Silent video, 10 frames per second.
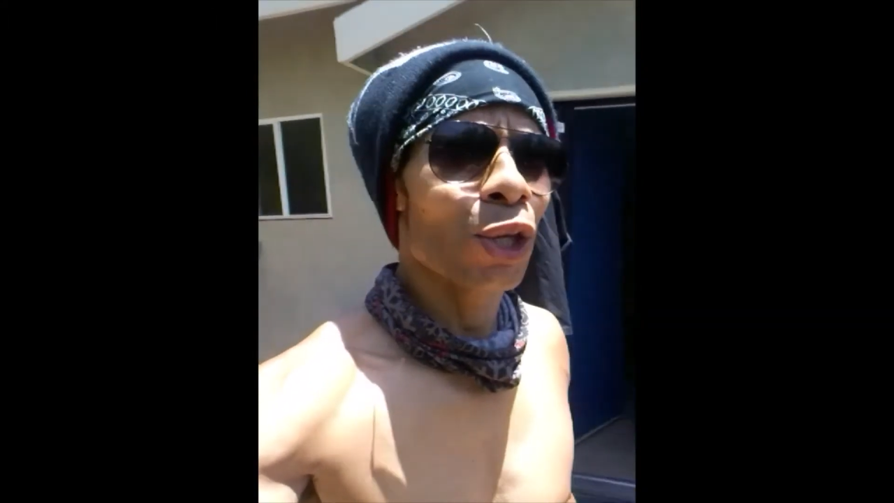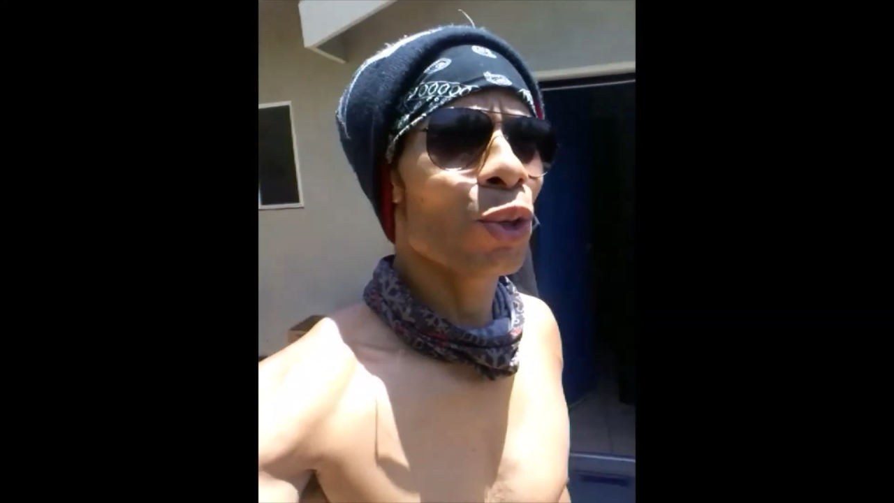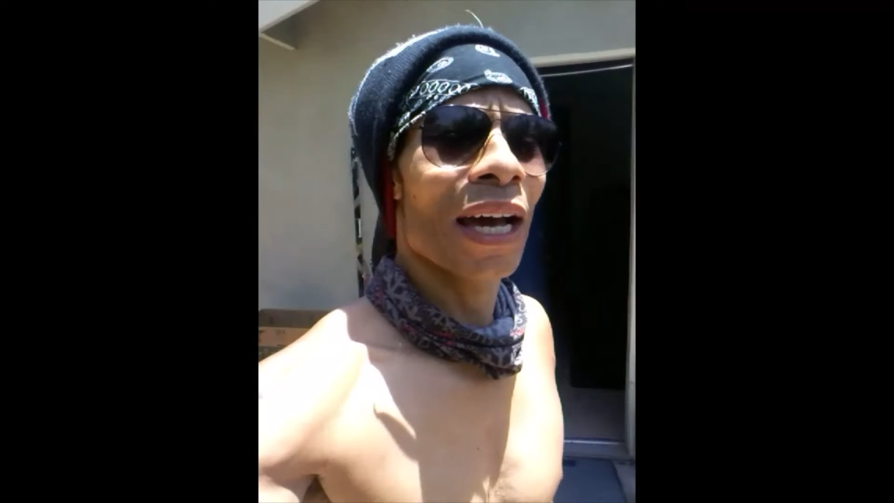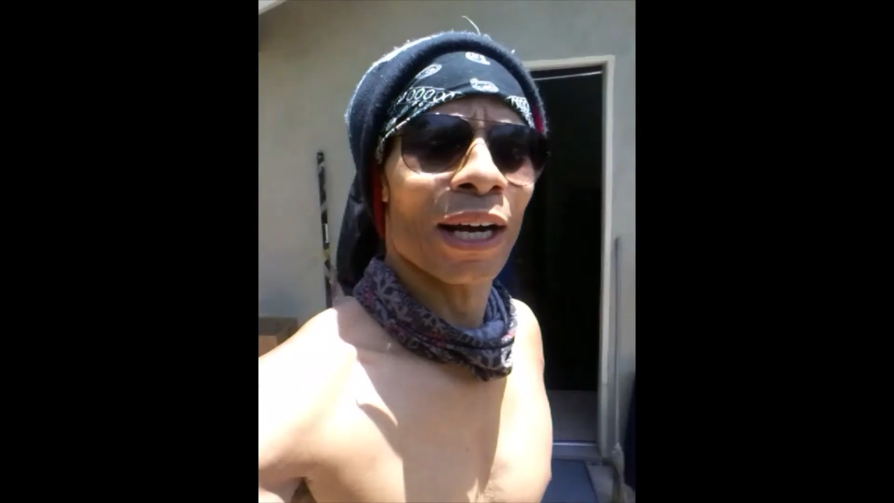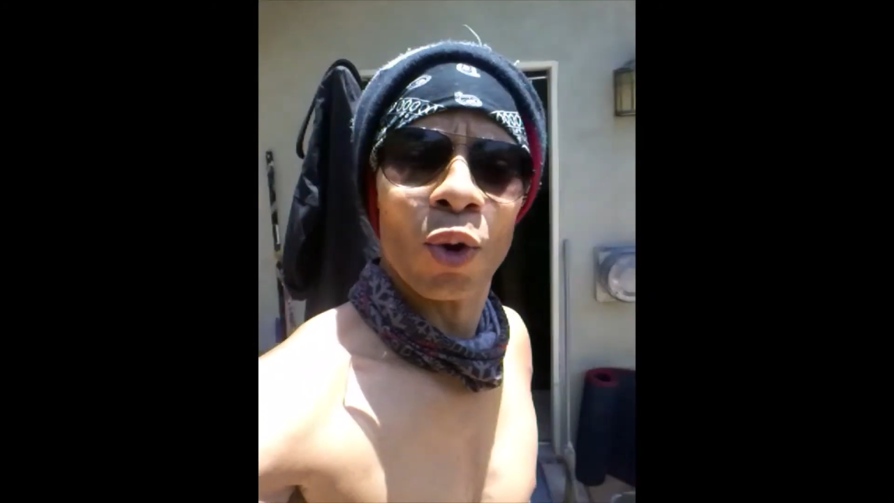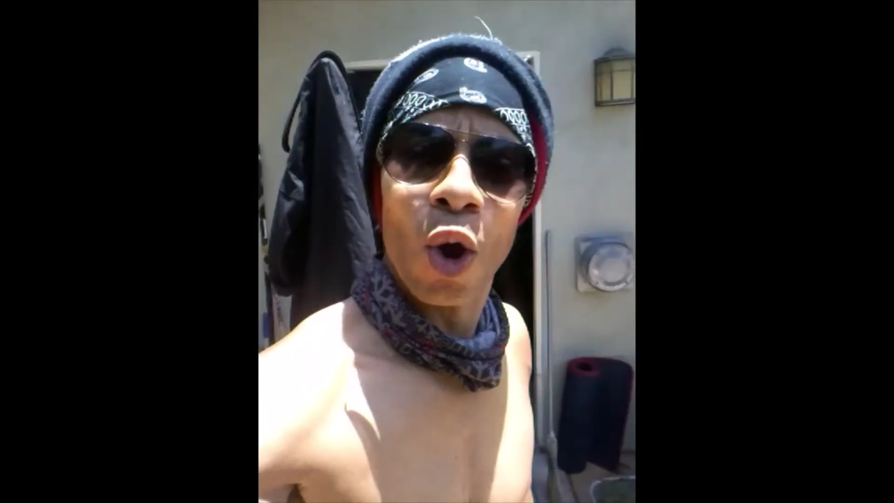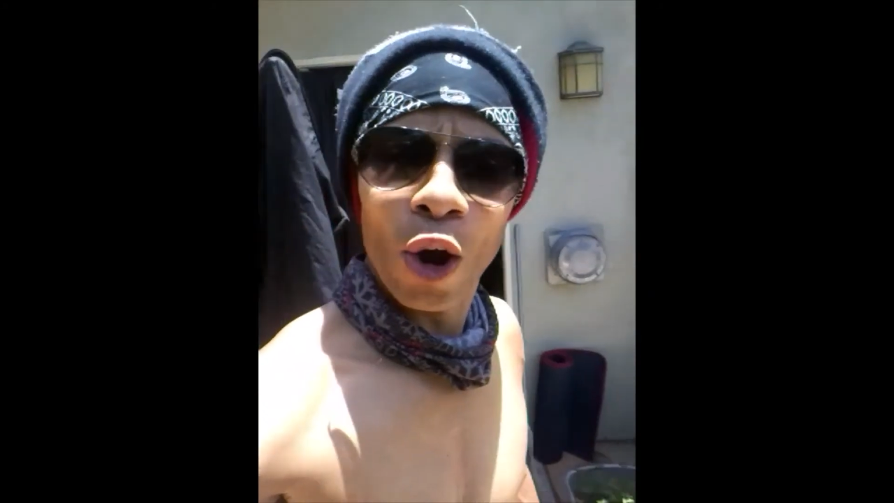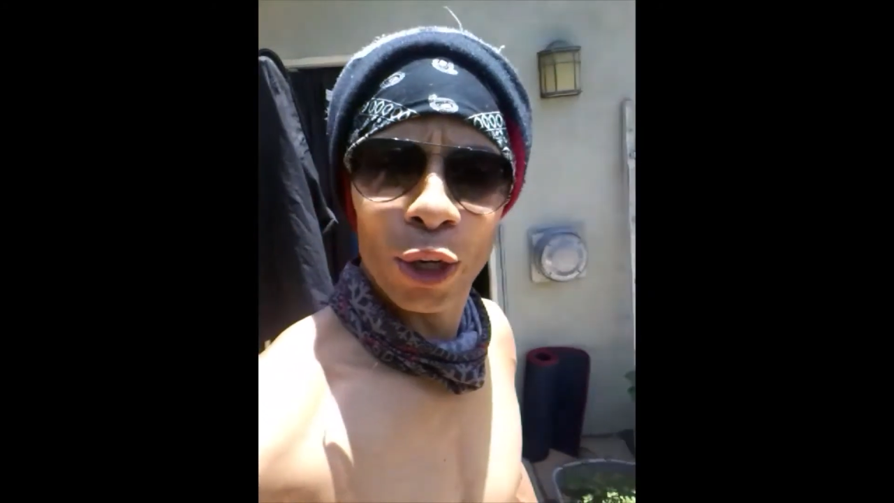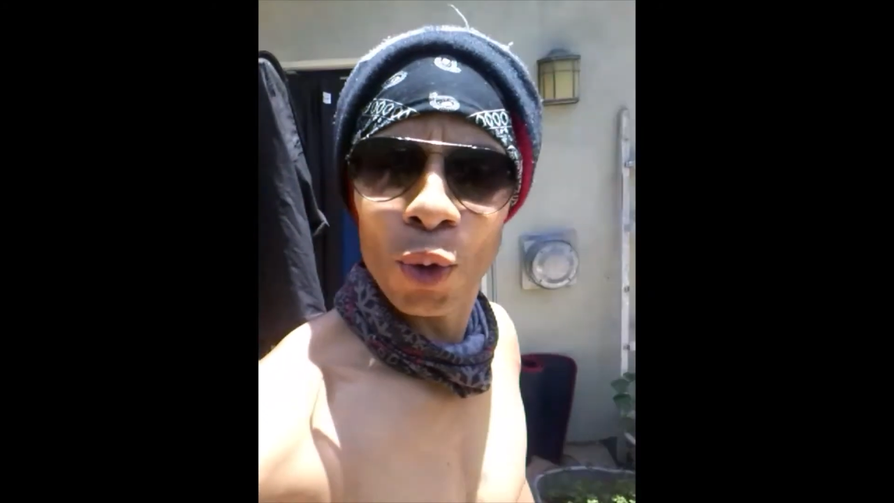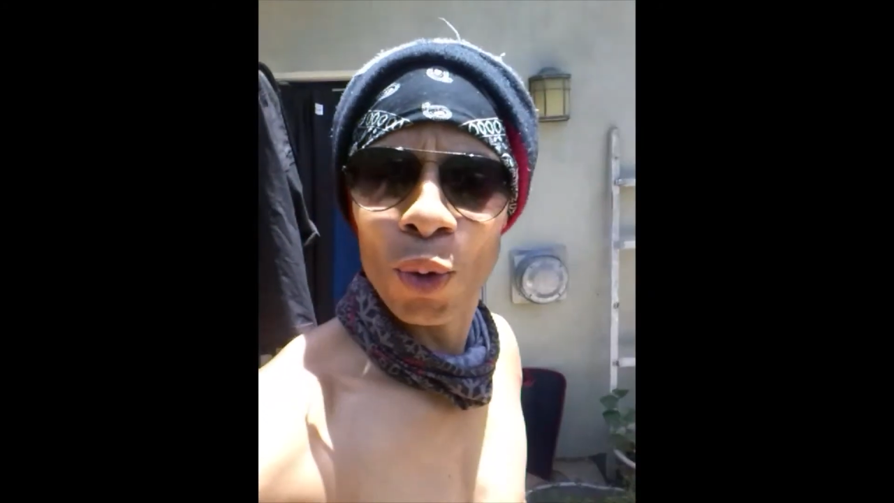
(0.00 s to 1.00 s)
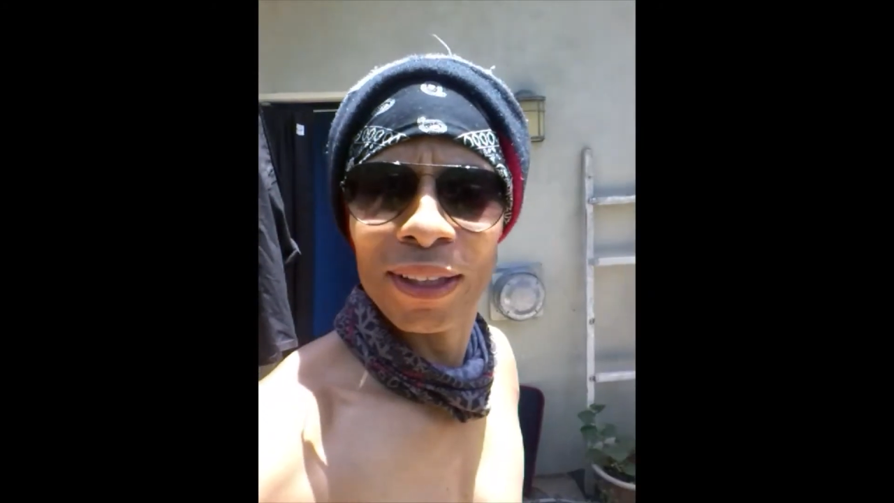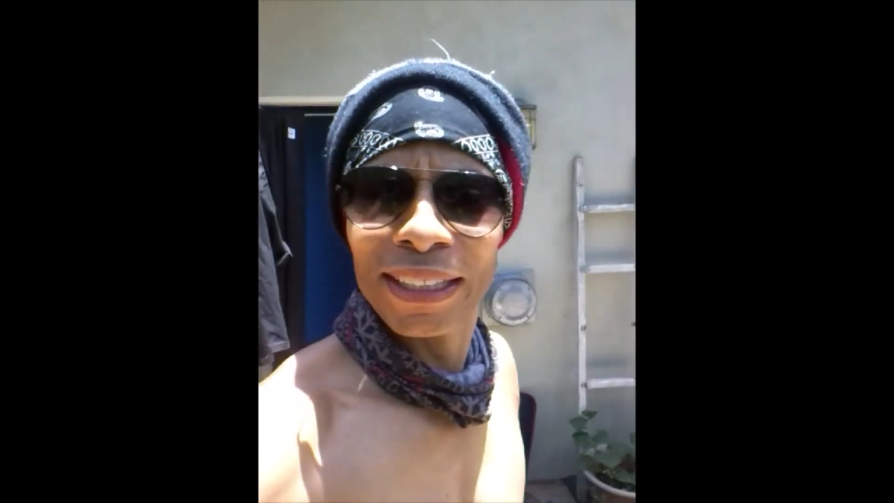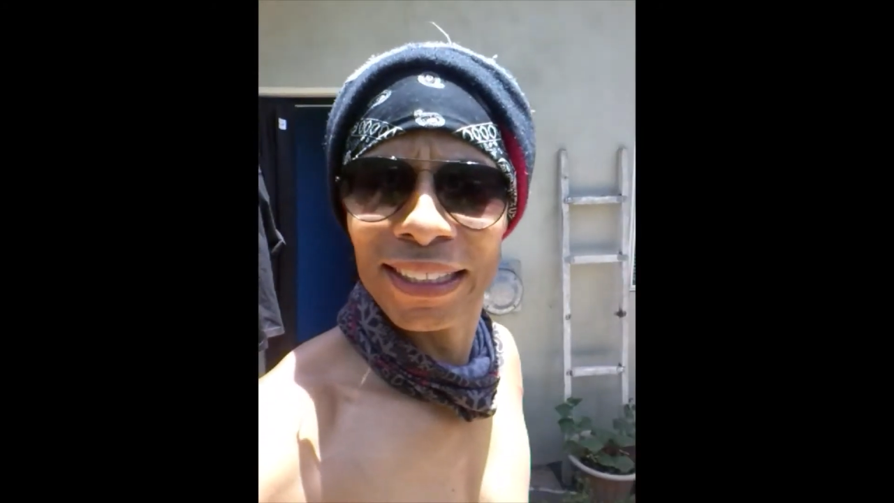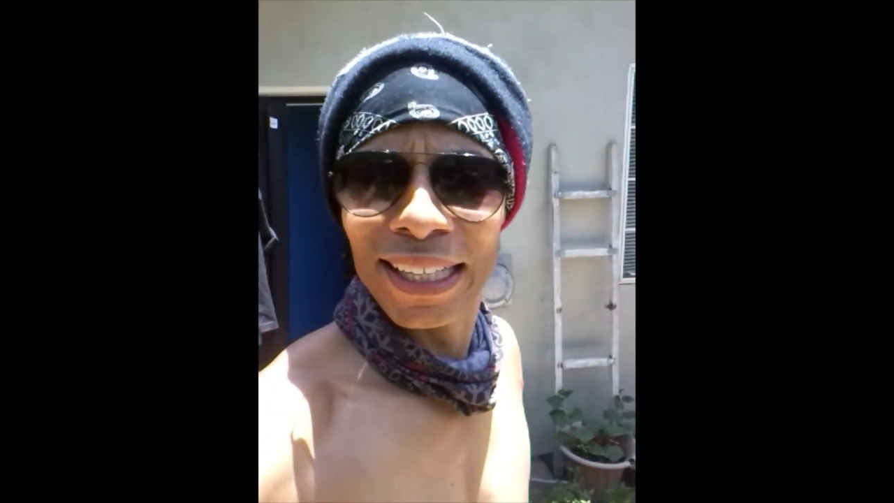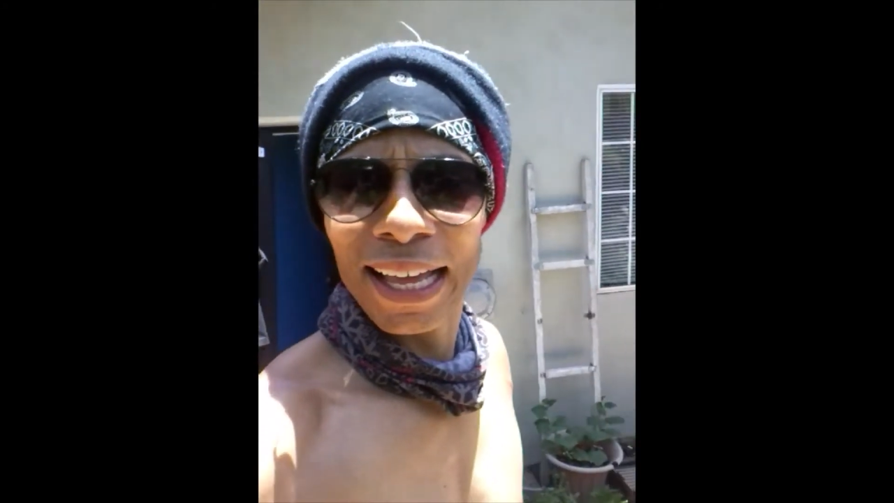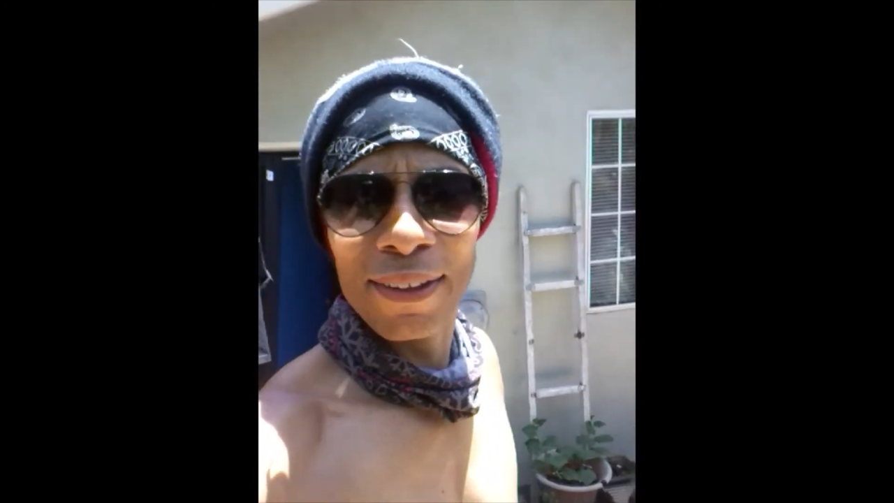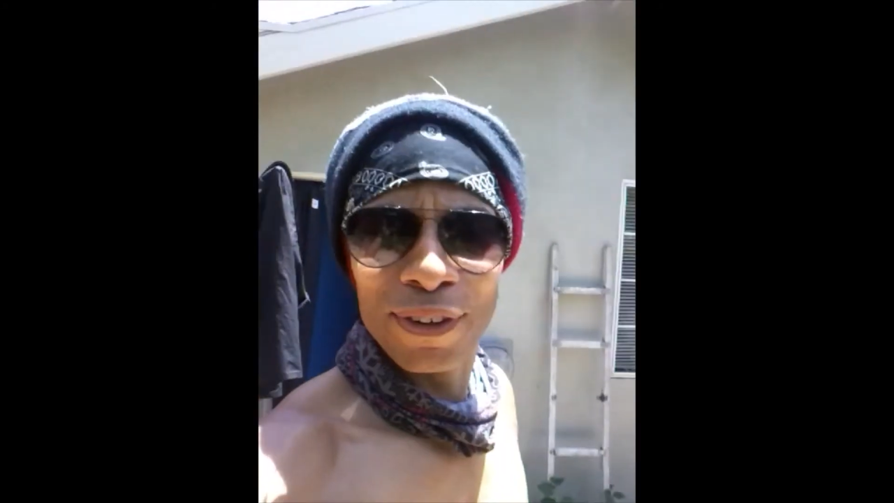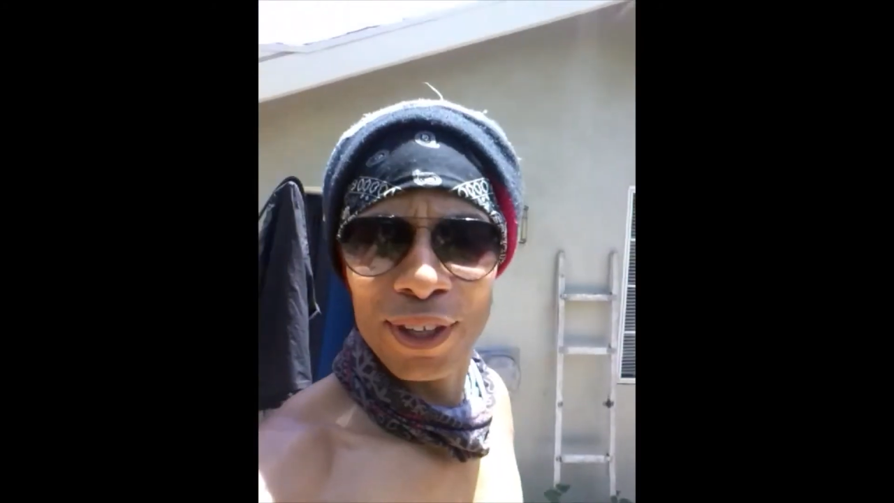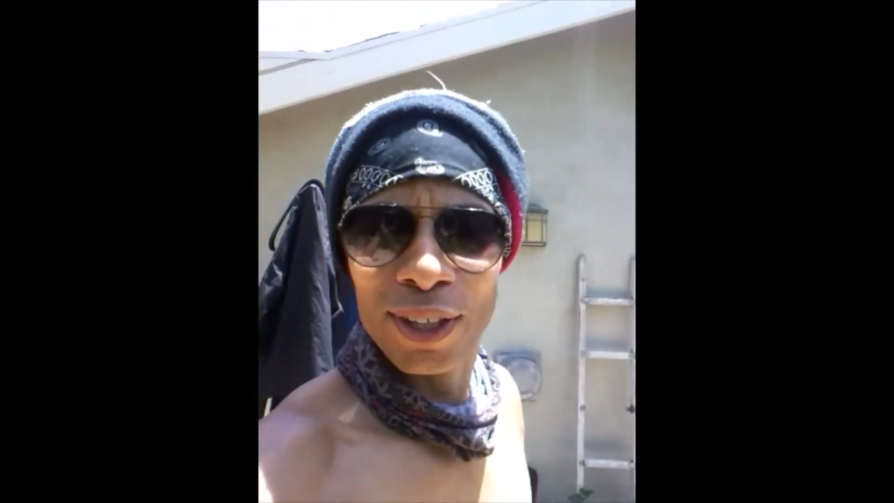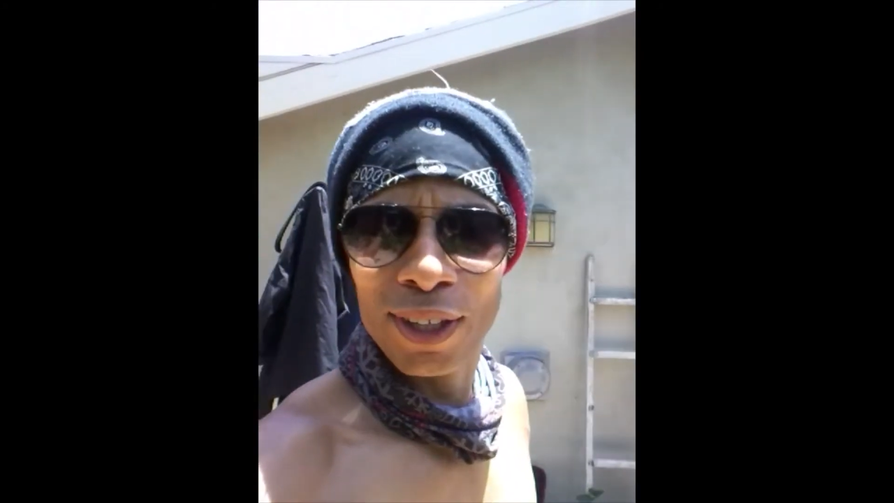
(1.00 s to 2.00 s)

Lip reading: You gotta go hardcore in this life,